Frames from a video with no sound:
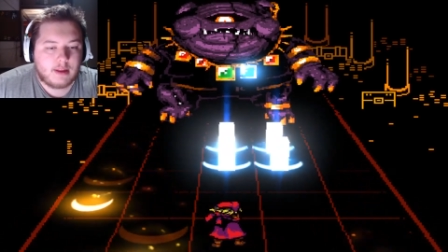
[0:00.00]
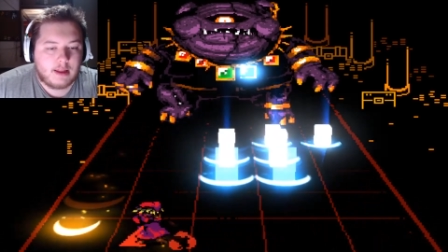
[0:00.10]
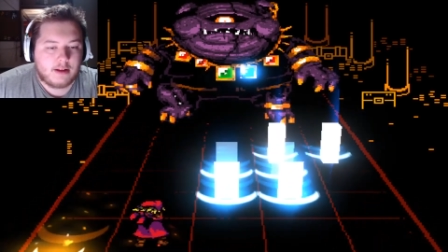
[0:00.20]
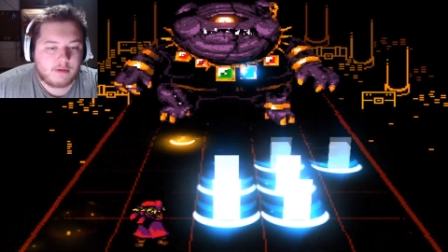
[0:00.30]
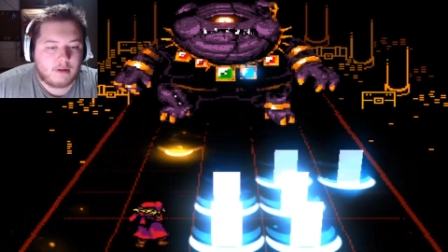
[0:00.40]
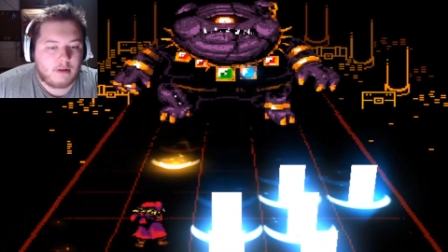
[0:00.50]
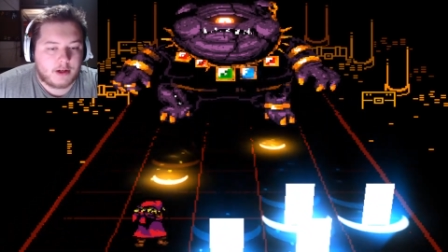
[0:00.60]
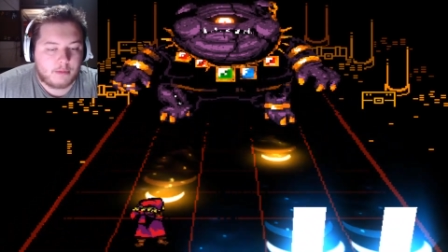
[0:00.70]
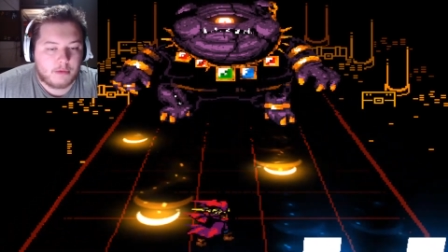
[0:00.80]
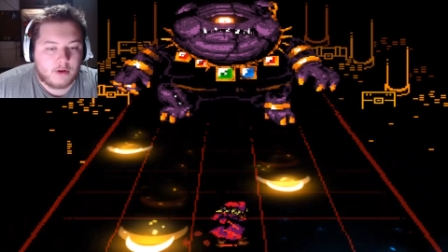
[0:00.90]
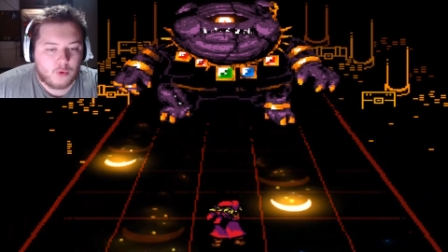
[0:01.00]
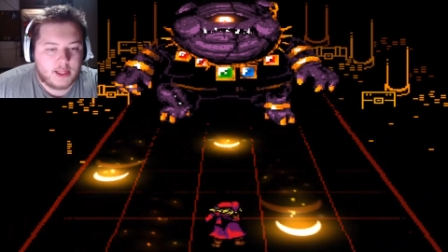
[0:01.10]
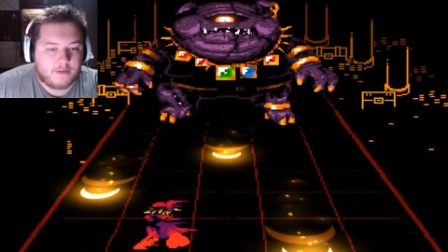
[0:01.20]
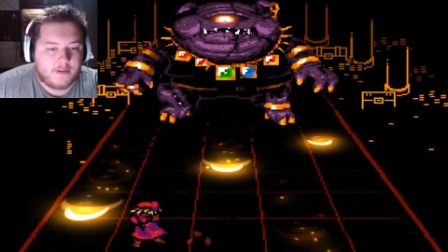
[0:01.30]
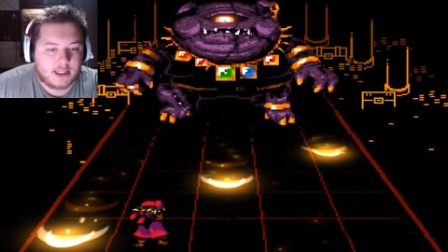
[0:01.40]
remember, you can move really
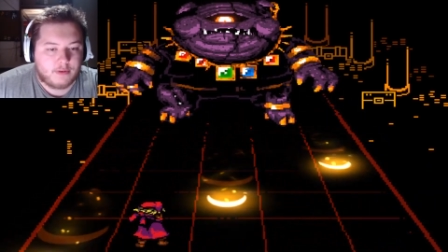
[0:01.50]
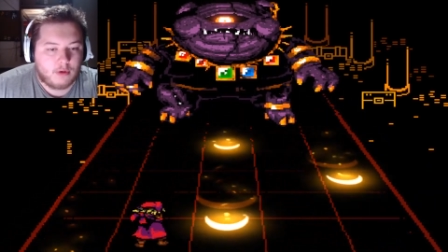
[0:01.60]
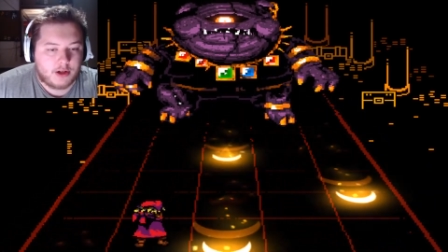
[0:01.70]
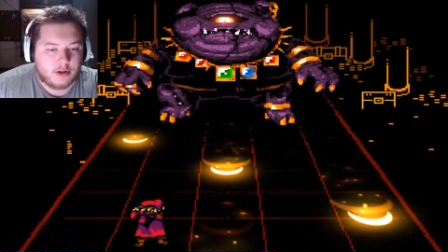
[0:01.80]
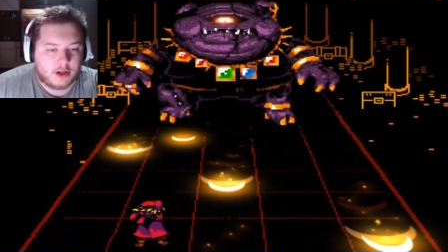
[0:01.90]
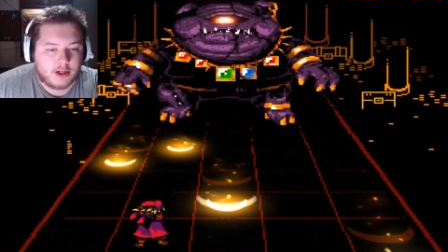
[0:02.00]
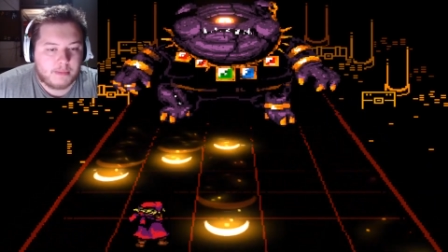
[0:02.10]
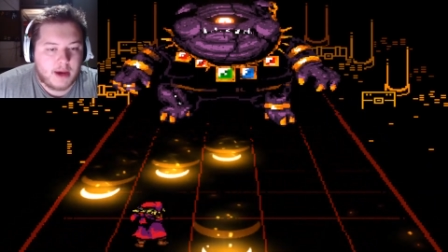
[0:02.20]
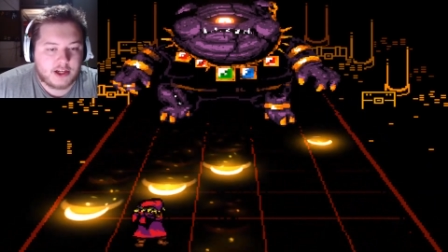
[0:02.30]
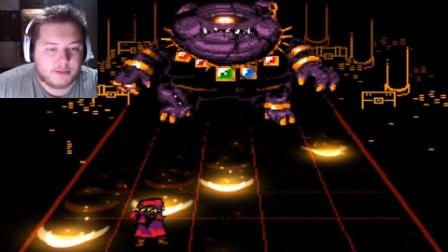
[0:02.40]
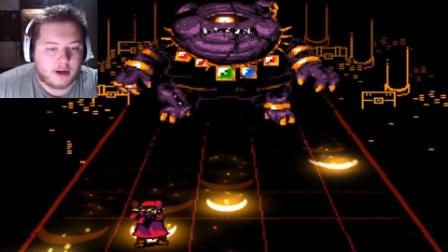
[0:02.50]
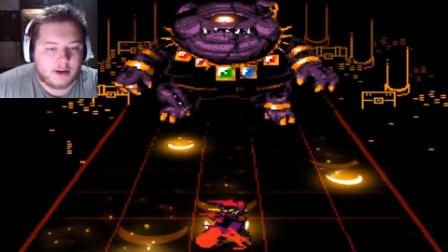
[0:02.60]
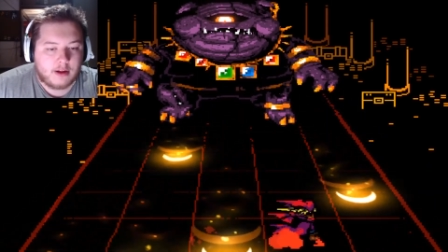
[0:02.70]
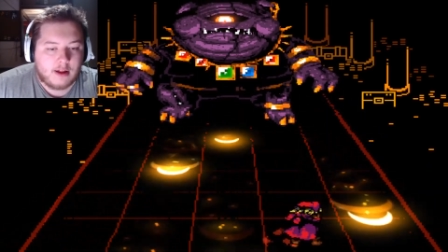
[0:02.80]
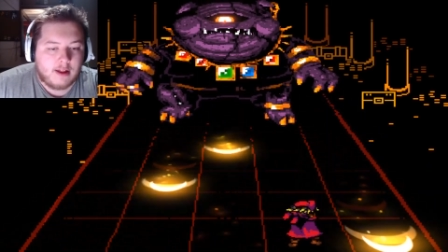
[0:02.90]
fast if you want to. You can just mash the button
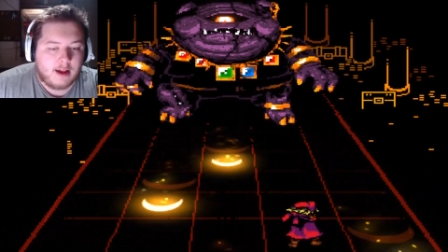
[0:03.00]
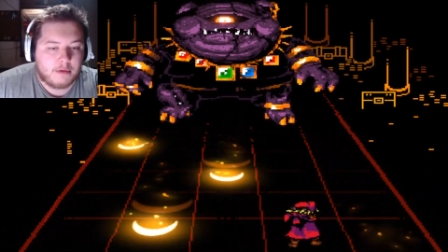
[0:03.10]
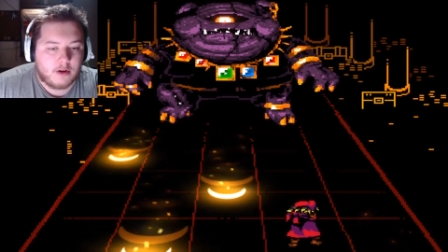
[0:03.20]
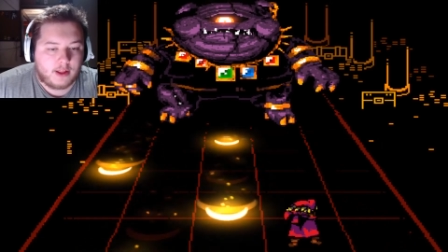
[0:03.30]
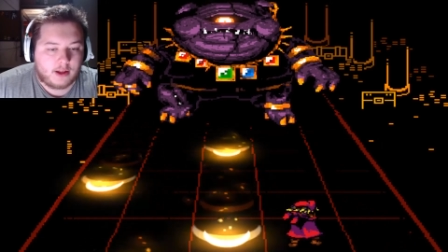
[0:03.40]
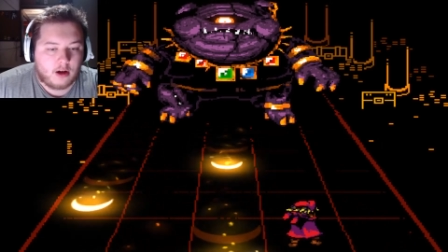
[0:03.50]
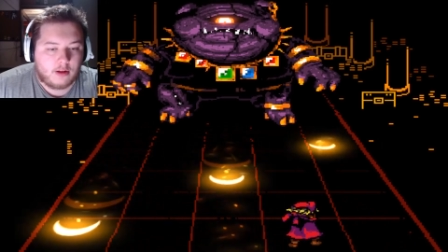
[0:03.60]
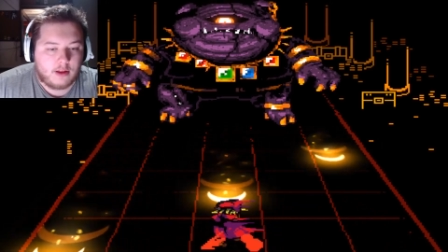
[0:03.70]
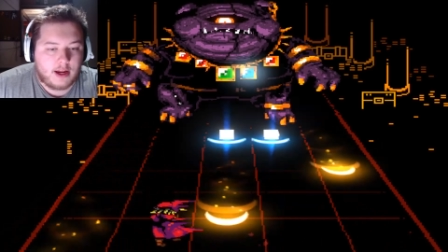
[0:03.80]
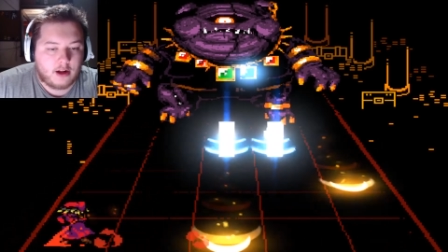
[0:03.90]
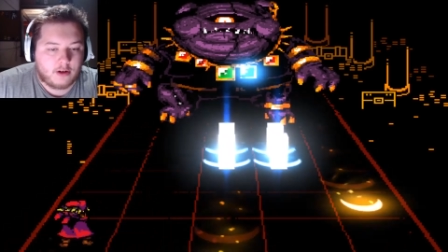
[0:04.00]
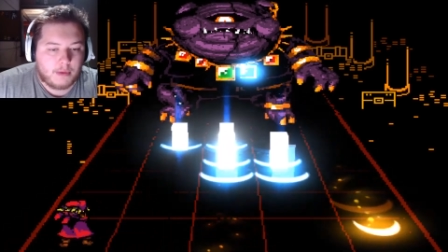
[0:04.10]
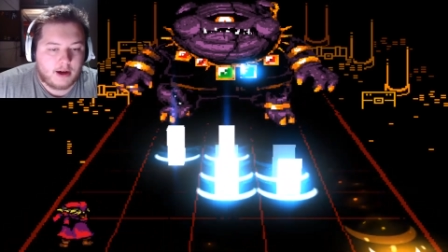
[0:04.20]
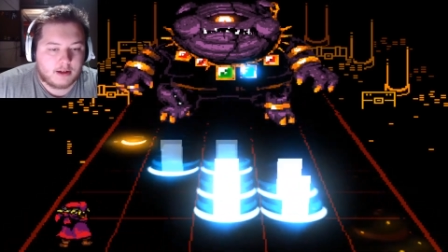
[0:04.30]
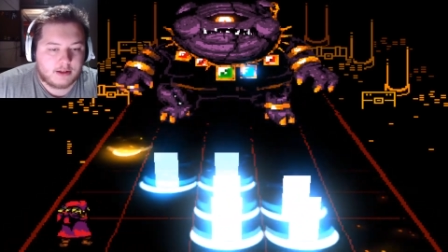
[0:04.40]
and move like 800
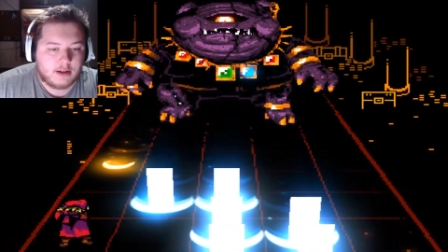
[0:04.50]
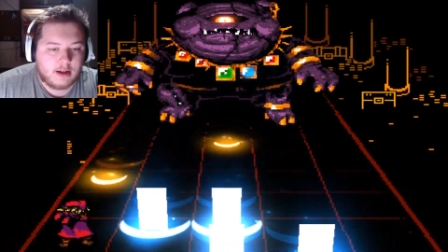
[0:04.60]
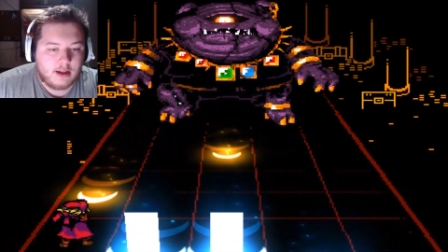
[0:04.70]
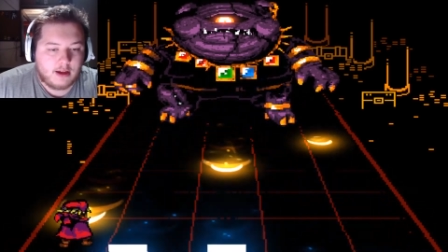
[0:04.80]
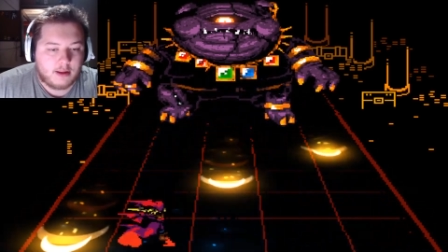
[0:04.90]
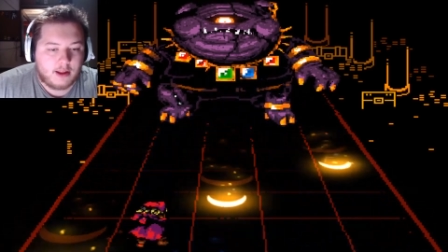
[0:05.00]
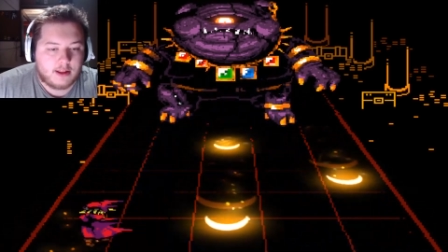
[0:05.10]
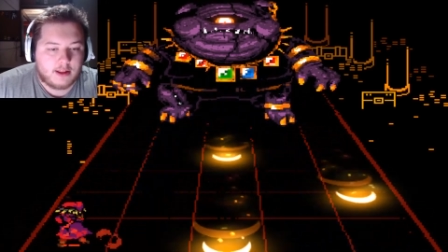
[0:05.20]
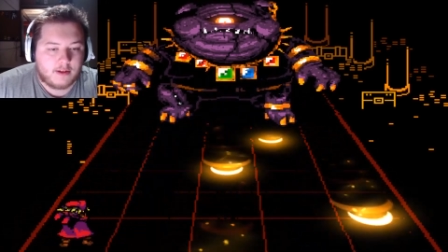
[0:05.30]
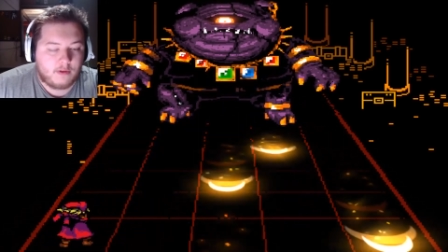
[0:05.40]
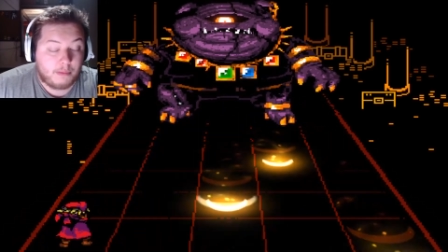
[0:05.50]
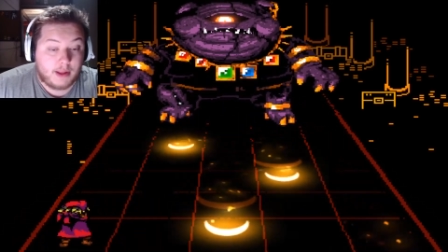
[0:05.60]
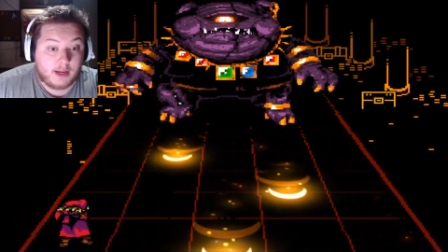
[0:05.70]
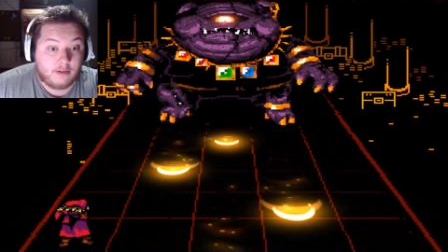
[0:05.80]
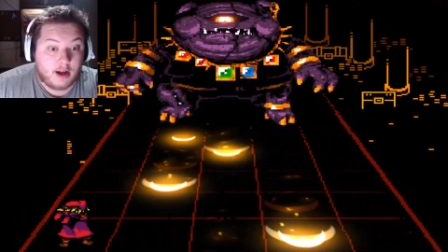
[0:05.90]
miles in the
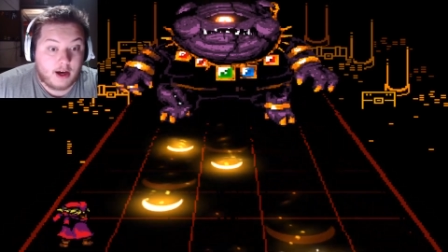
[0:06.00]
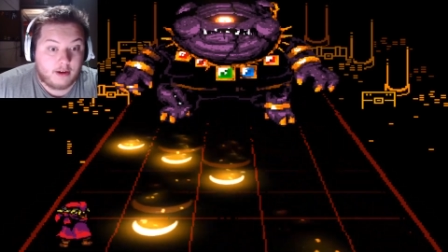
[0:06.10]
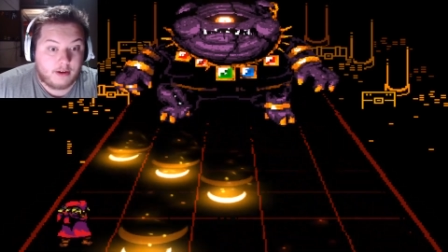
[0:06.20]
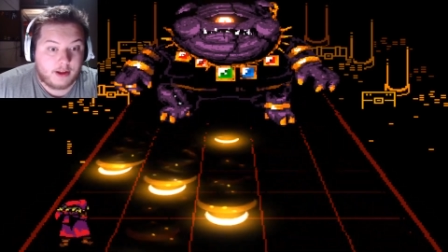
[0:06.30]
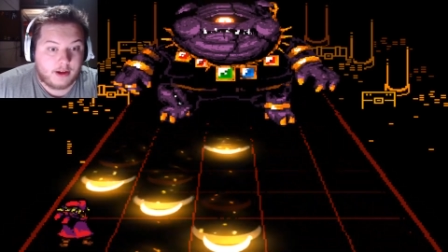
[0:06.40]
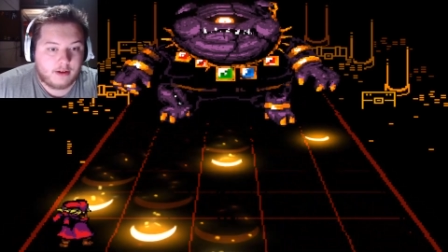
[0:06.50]
blink of an eye, really.